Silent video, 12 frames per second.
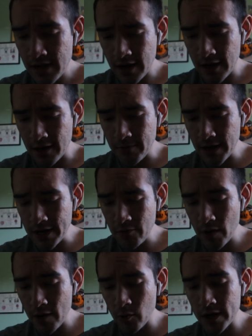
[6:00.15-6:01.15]
But
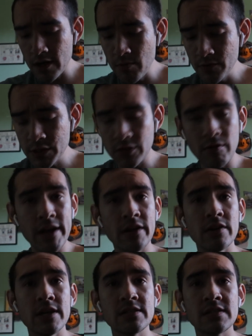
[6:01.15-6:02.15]
anyway, we're going to move to
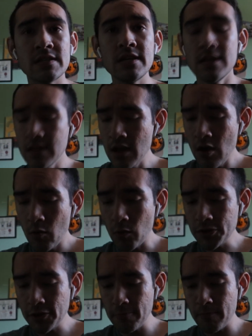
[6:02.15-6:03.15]
cranker and see
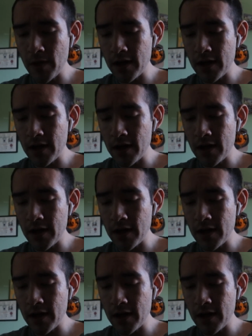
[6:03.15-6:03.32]
what the